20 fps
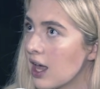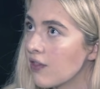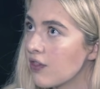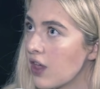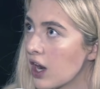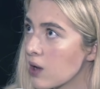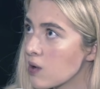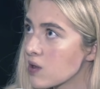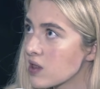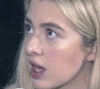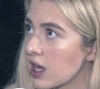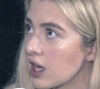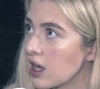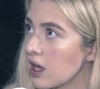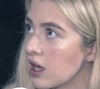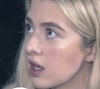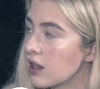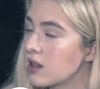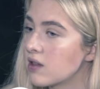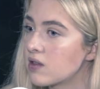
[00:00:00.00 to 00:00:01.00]
Then I was like,
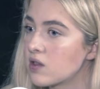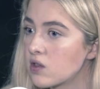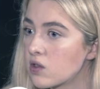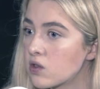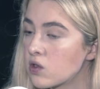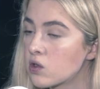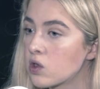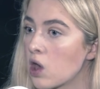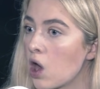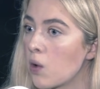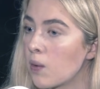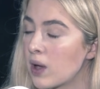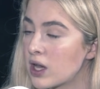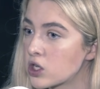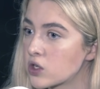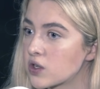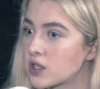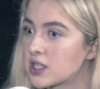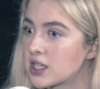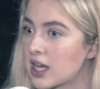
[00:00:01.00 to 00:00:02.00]
this is so
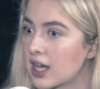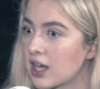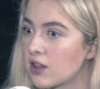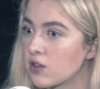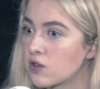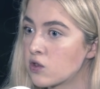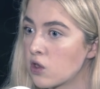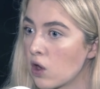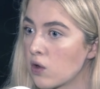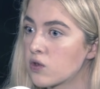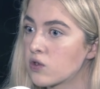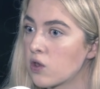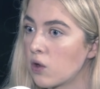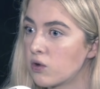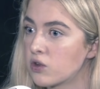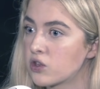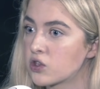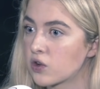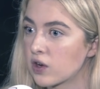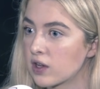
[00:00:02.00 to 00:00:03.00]
interesting and so soul
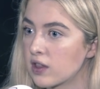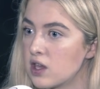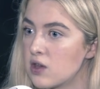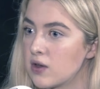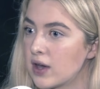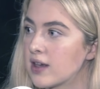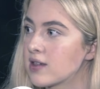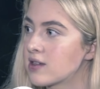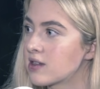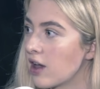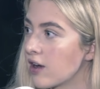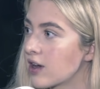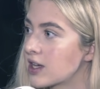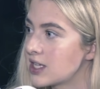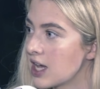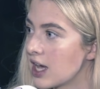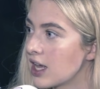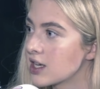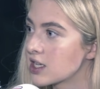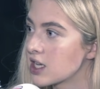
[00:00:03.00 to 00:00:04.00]
destroying that you get
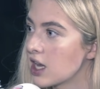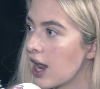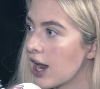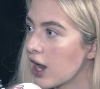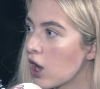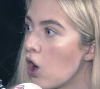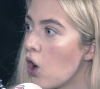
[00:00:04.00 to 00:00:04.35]
sucked into like